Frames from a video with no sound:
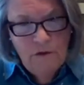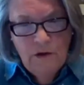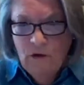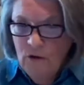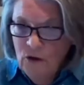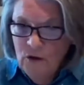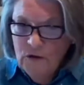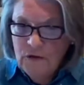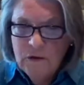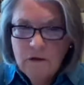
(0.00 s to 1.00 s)
their
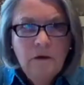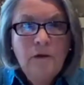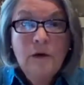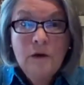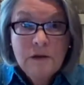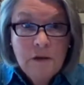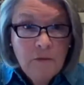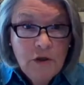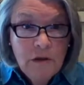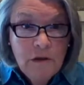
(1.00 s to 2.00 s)
looks, their
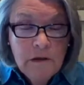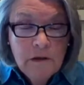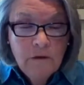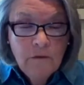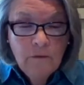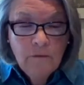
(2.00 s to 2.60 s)
assumptions.